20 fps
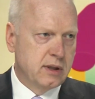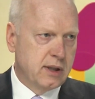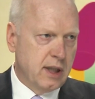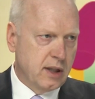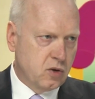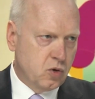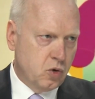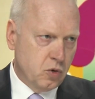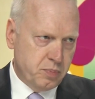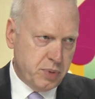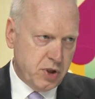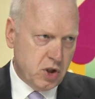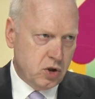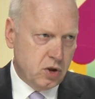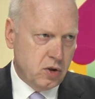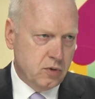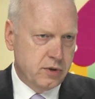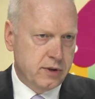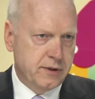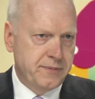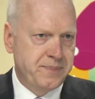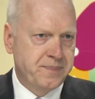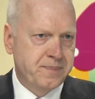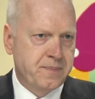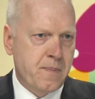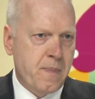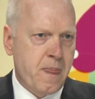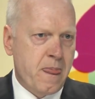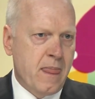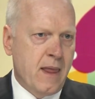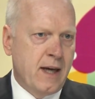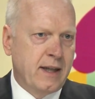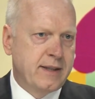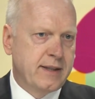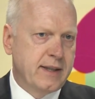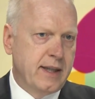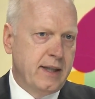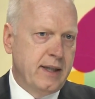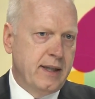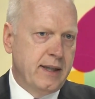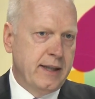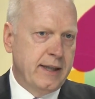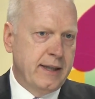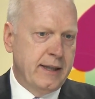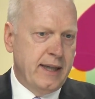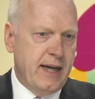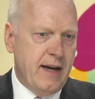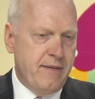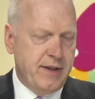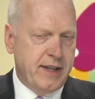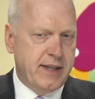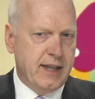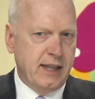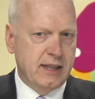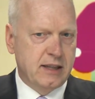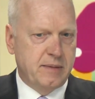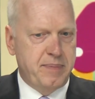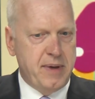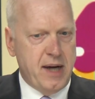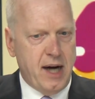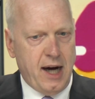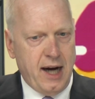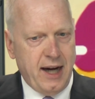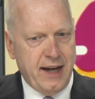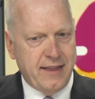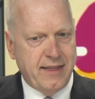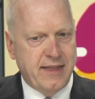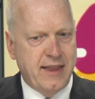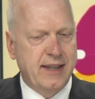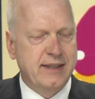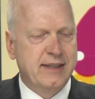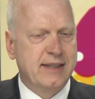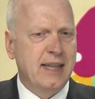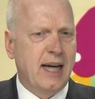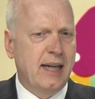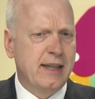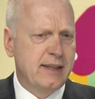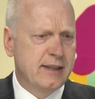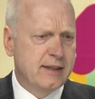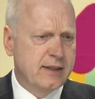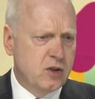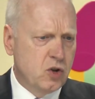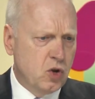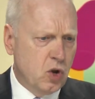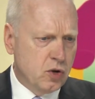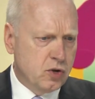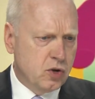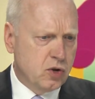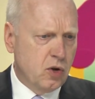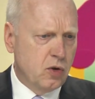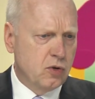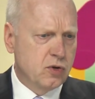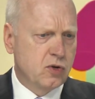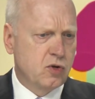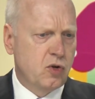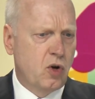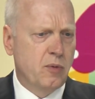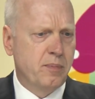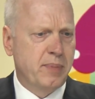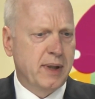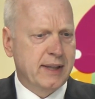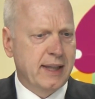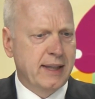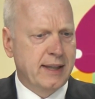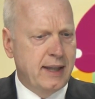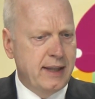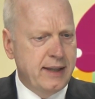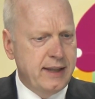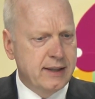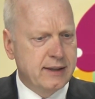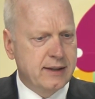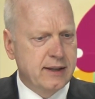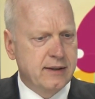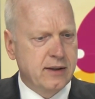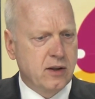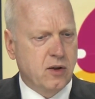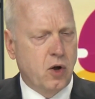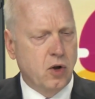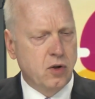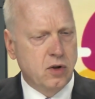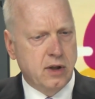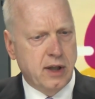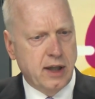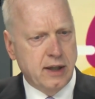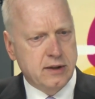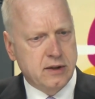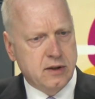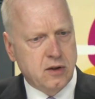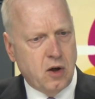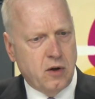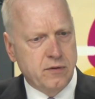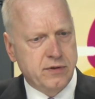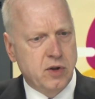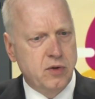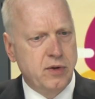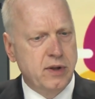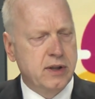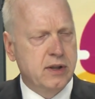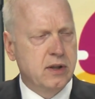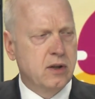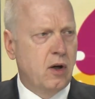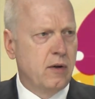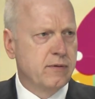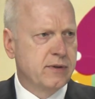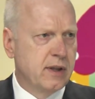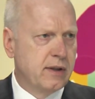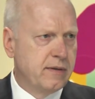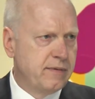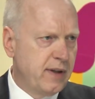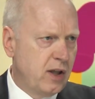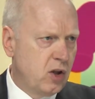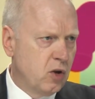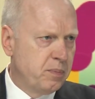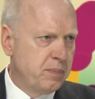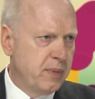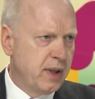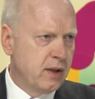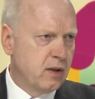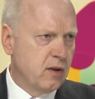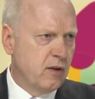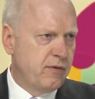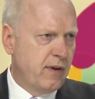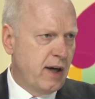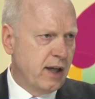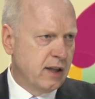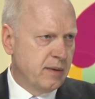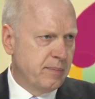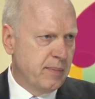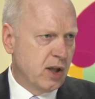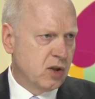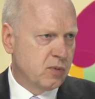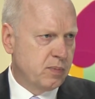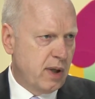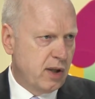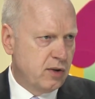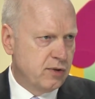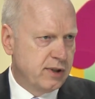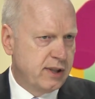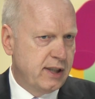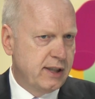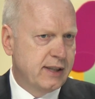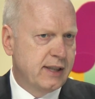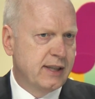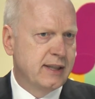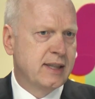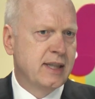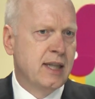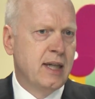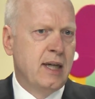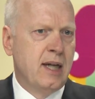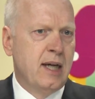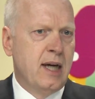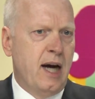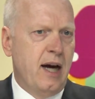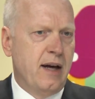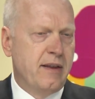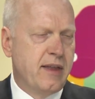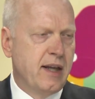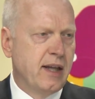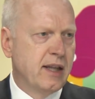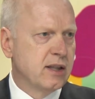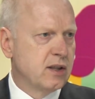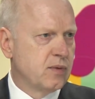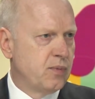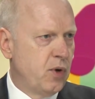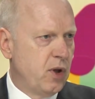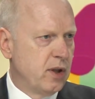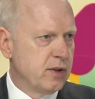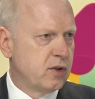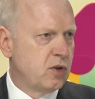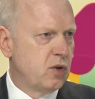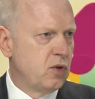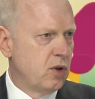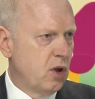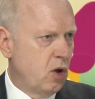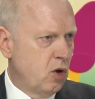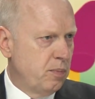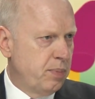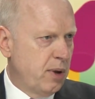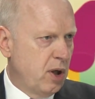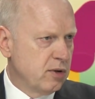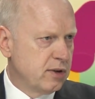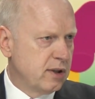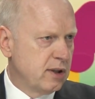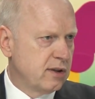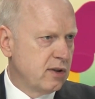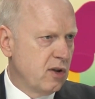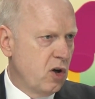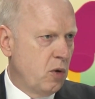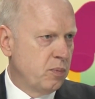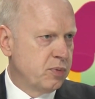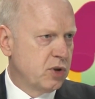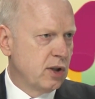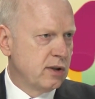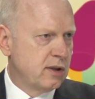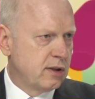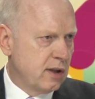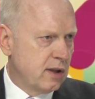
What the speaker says: that could be chosen. The evidence behind this is not so strong, but at least in the context of the risk of the development of antimicrobial resistance, I think it's worth to know about these options